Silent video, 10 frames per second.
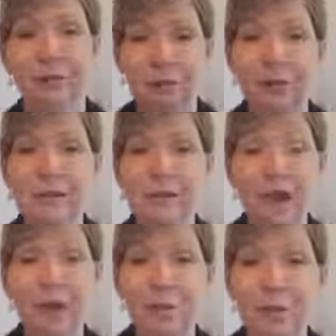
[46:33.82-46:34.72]
Friends,
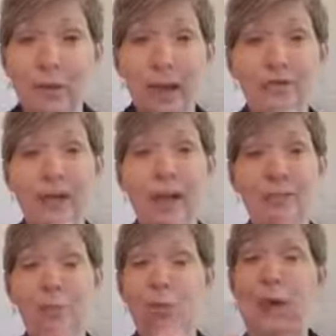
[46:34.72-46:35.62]
I hope you have
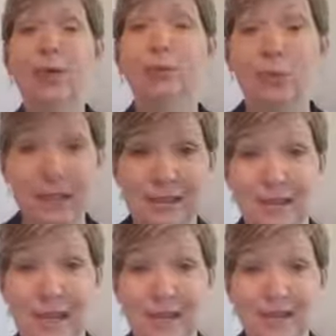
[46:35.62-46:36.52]
a wonderful day
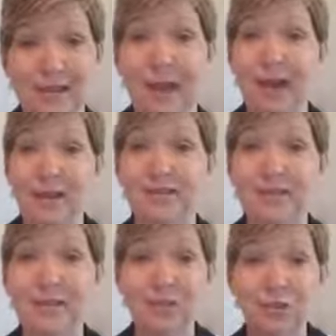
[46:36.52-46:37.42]
today, and I'll
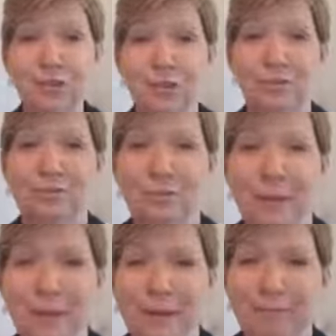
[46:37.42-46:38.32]
see you at church.
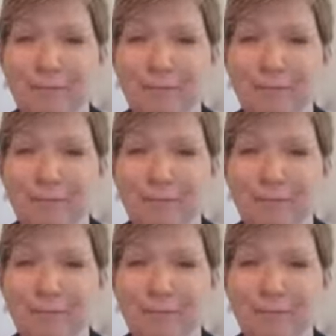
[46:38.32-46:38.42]
Bye-bye.